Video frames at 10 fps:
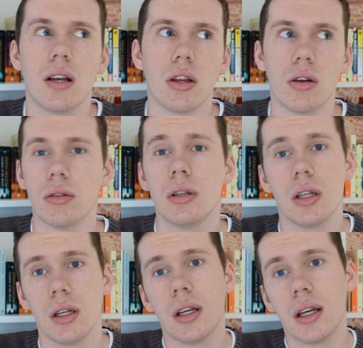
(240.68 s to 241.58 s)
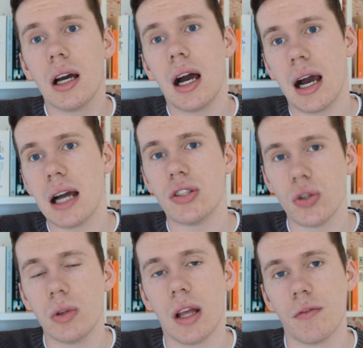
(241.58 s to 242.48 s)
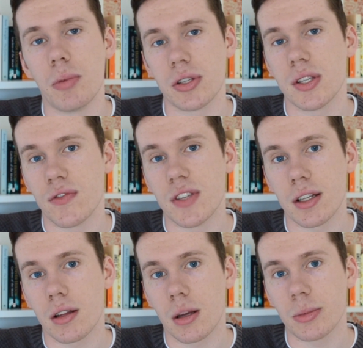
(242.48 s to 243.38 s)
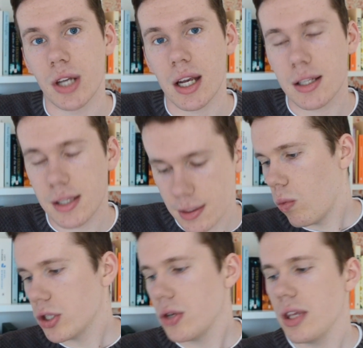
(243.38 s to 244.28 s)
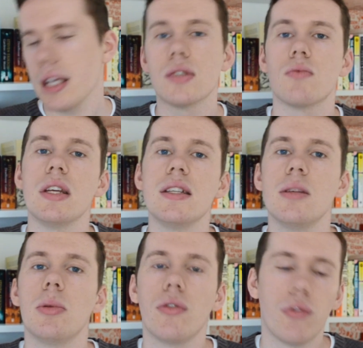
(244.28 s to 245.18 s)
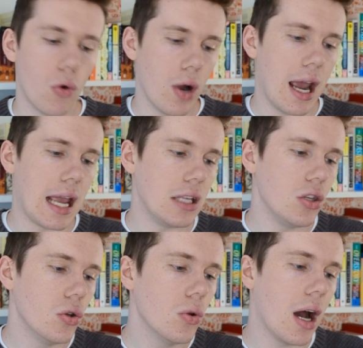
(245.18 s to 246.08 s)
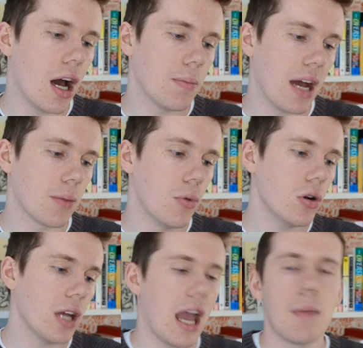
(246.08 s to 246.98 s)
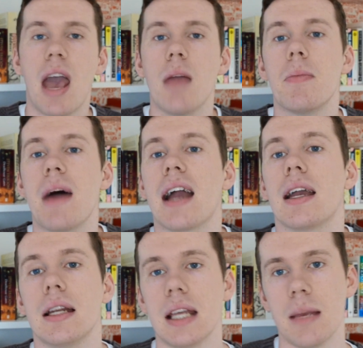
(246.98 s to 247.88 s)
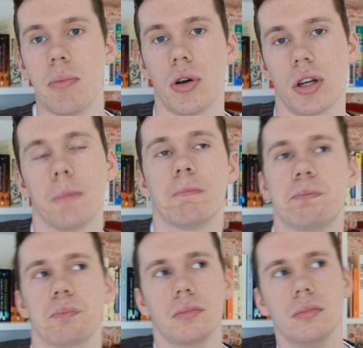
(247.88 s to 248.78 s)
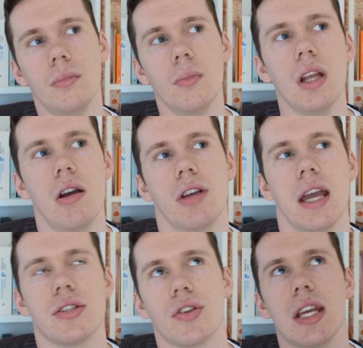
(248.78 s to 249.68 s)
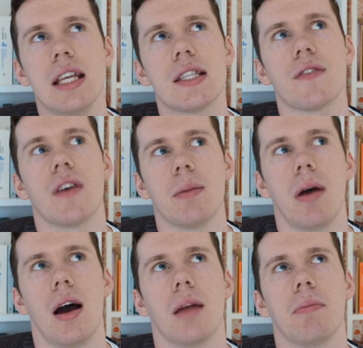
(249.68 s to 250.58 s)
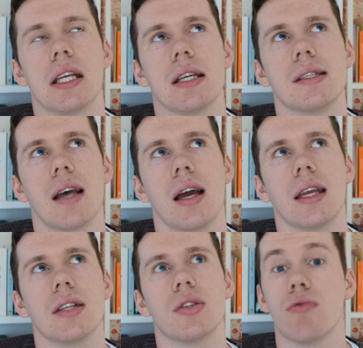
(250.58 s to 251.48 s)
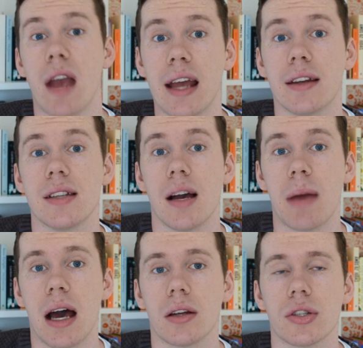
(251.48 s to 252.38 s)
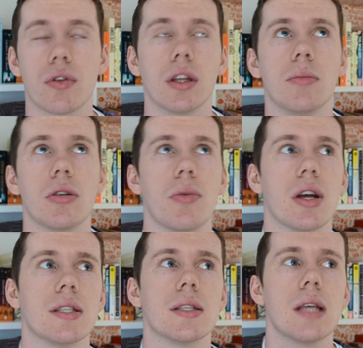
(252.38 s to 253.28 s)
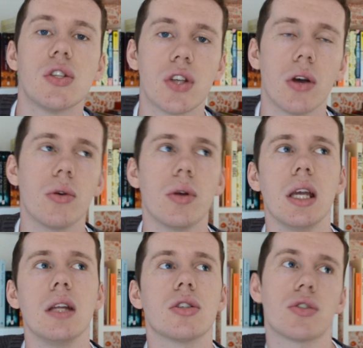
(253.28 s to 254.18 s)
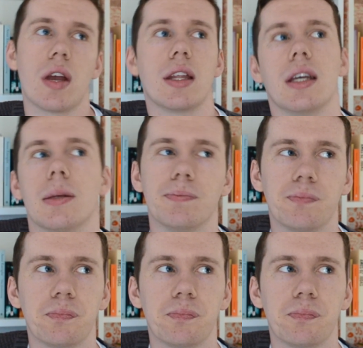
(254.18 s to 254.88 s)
although I do love books as physical objects. What do you think is reasonable for a new hardback book, a paperback, an ebook? Okay, so here's the fun part, because I get to rant about Australian book prices. So in Australia,